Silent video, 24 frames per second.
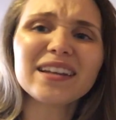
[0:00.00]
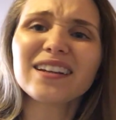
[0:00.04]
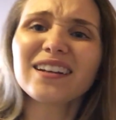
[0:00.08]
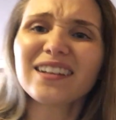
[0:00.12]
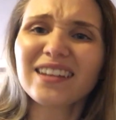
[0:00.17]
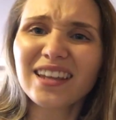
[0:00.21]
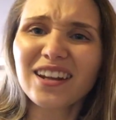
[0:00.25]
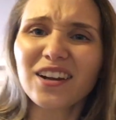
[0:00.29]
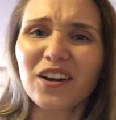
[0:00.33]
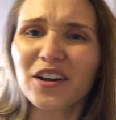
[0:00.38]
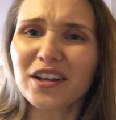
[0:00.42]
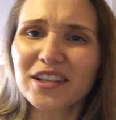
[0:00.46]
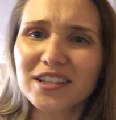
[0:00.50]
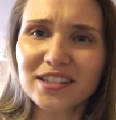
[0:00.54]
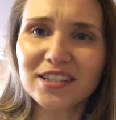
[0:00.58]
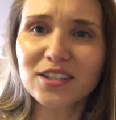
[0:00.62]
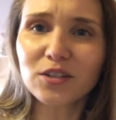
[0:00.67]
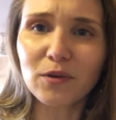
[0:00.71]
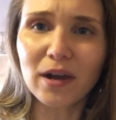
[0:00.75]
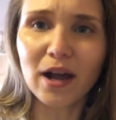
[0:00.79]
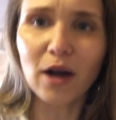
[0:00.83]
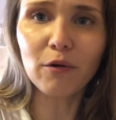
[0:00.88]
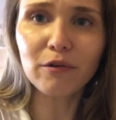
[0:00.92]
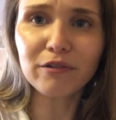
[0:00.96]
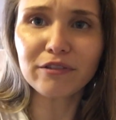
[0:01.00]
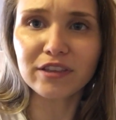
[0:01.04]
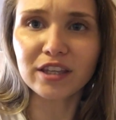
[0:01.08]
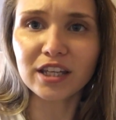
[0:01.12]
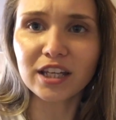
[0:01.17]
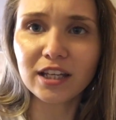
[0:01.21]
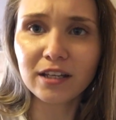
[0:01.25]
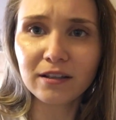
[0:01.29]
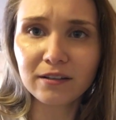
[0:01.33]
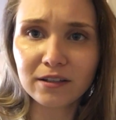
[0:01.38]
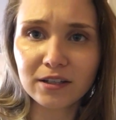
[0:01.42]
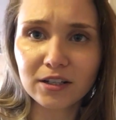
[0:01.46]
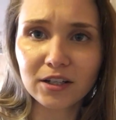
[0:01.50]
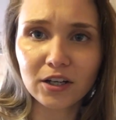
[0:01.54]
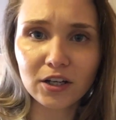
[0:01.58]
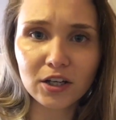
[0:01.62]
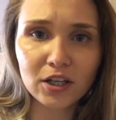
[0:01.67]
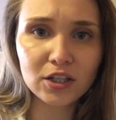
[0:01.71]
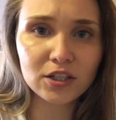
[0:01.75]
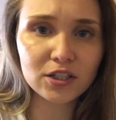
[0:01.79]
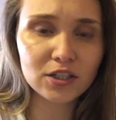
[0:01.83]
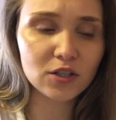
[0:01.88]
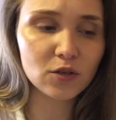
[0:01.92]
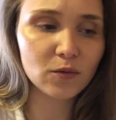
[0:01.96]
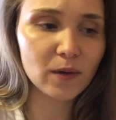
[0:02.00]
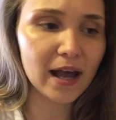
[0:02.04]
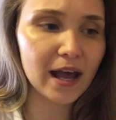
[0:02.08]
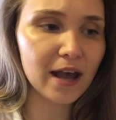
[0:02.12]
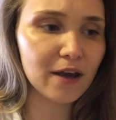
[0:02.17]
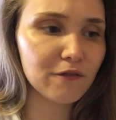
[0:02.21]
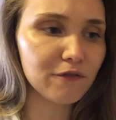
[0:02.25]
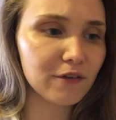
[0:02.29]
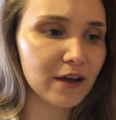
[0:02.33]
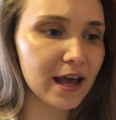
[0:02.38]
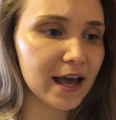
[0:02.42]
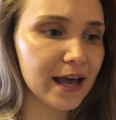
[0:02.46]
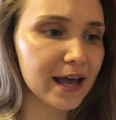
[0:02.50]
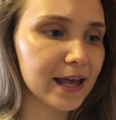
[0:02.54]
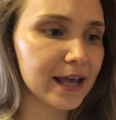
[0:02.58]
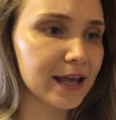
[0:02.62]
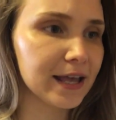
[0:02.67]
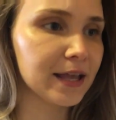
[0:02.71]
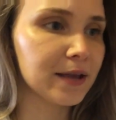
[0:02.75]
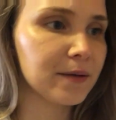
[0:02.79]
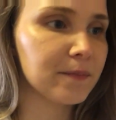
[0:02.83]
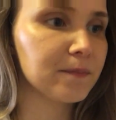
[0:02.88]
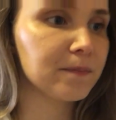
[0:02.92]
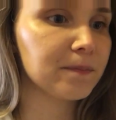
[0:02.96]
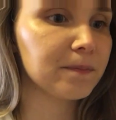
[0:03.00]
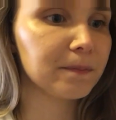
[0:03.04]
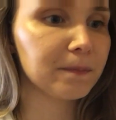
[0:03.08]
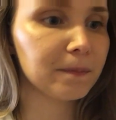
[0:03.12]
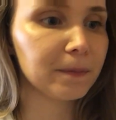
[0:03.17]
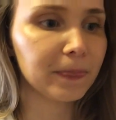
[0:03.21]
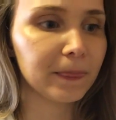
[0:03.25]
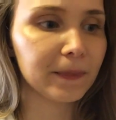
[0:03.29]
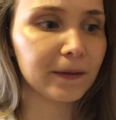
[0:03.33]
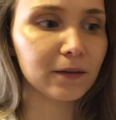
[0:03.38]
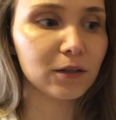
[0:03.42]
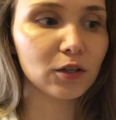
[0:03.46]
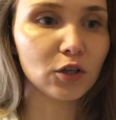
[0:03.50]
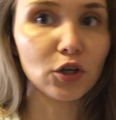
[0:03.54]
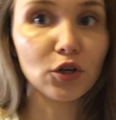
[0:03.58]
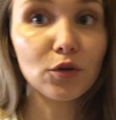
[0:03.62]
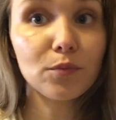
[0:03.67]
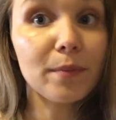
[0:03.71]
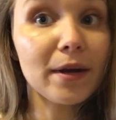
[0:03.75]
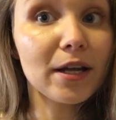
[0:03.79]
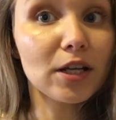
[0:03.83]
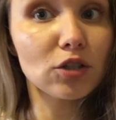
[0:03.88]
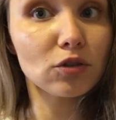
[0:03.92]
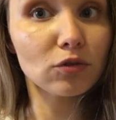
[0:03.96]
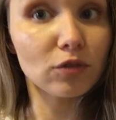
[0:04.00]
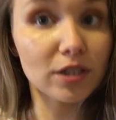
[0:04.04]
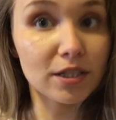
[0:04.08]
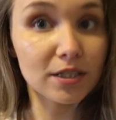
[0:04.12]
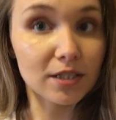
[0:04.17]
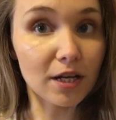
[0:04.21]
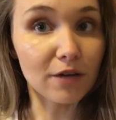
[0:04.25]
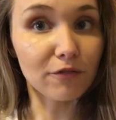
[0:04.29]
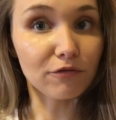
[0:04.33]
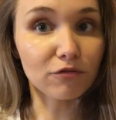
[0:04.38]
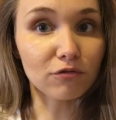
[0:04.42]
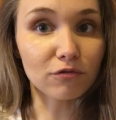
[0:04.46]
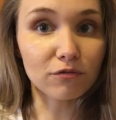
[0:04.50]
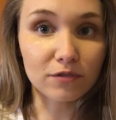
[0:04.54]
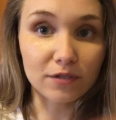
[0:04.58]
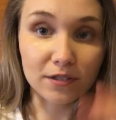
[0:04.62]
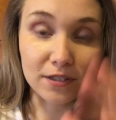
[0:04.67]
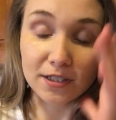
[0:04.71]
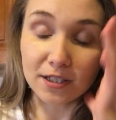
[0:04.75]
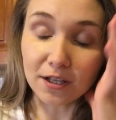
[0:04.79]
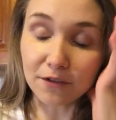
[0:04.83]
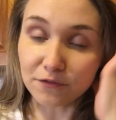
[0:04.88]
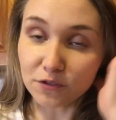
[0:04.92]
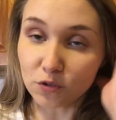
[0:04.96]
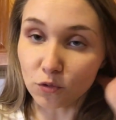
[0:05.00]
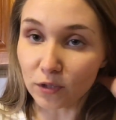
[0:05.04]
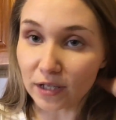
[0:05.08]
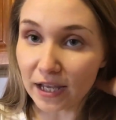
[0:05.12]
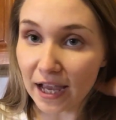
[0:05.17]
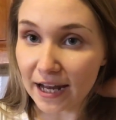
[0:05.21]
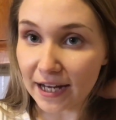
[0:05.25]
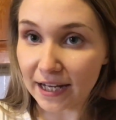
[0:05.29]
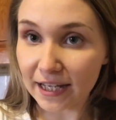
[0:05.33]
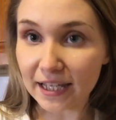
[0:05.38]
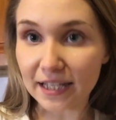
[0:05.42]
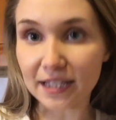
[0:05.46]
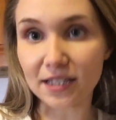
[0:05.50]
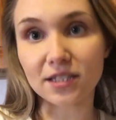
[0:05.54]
you know, it's still healthy. You know, you still have a, you know, make sure your stuff's organic.